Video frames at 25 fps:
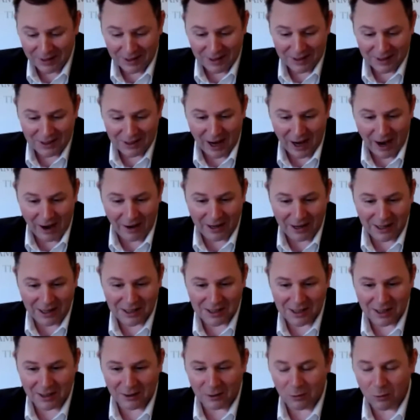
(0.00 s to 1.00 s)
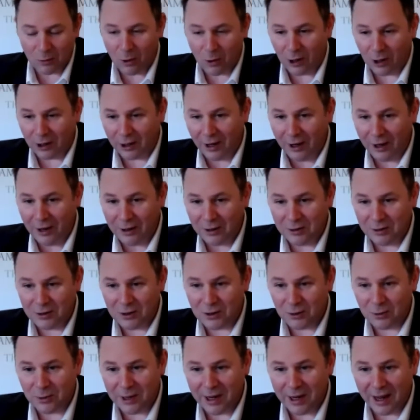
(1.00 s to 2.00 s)
Dairies didn't work out,
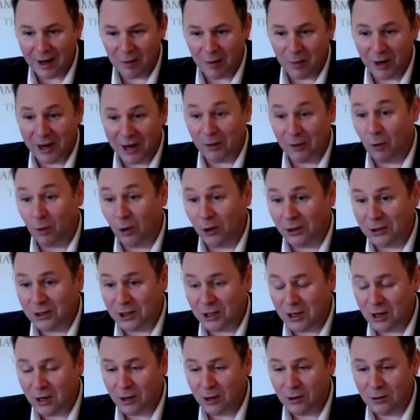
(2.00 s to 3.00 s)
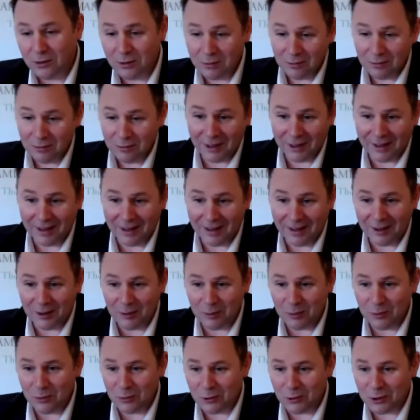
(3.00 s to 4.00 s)
so we had to bring one to you,
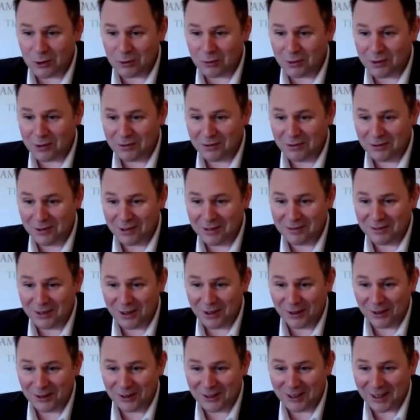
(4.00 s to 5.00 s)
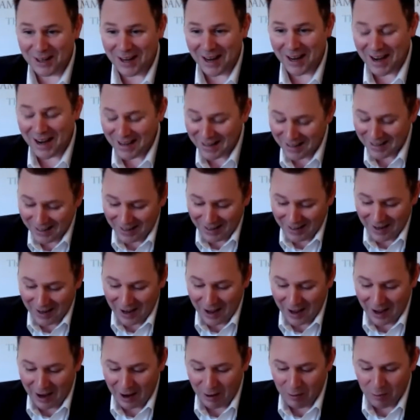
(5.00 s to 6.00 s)
which we've done today.
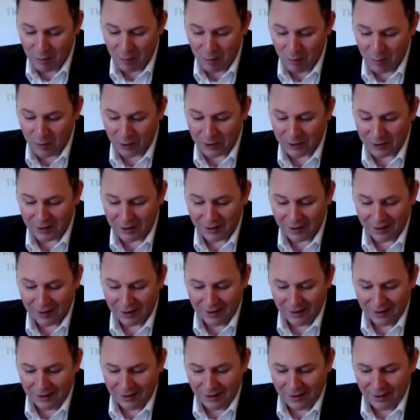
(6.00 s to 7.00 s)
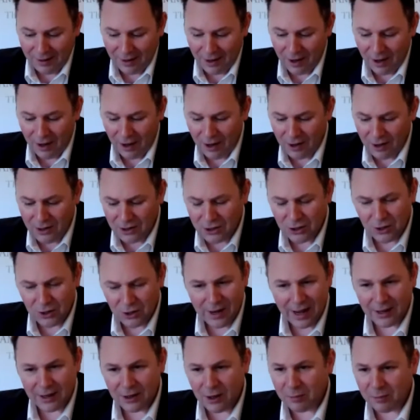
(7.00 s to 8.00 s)
But how did you
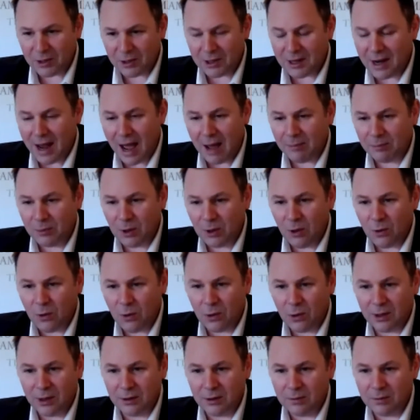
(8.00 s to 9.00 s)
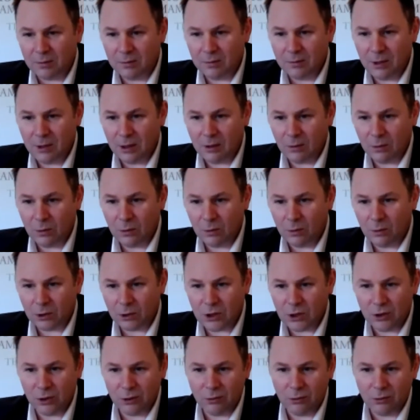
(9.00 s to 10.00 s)
end up at NAPCO, and
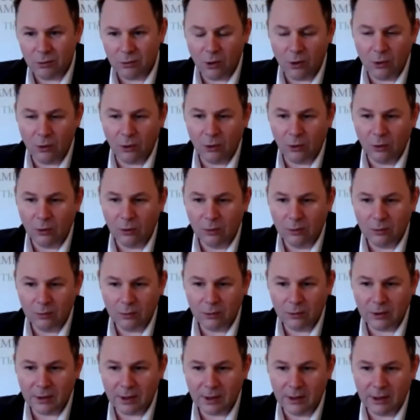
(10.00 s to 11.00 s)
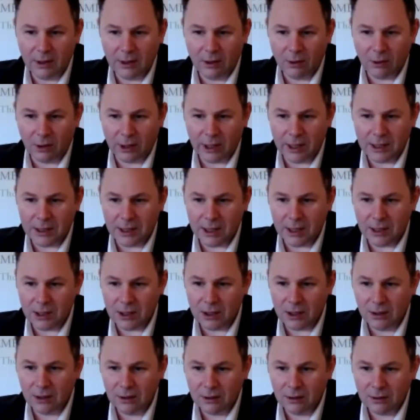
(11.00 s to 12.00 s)
what's your role within the organisation?